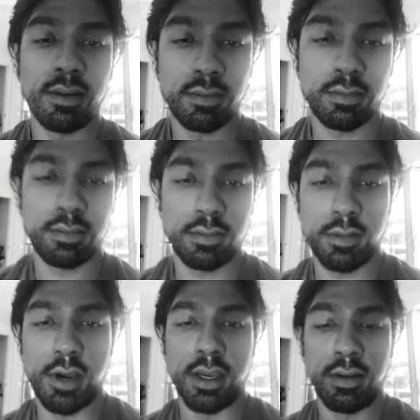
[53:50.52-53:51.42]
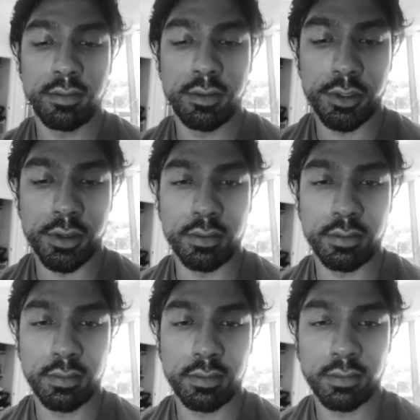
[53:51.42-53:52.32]
you're a good guy,
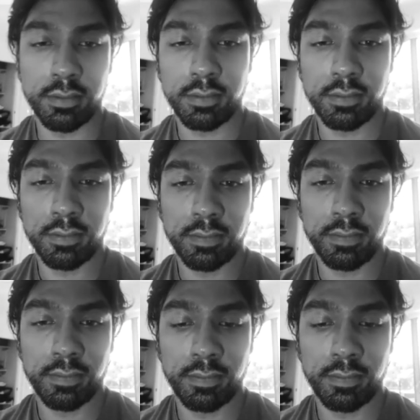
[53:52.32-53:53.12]
and you know, you're not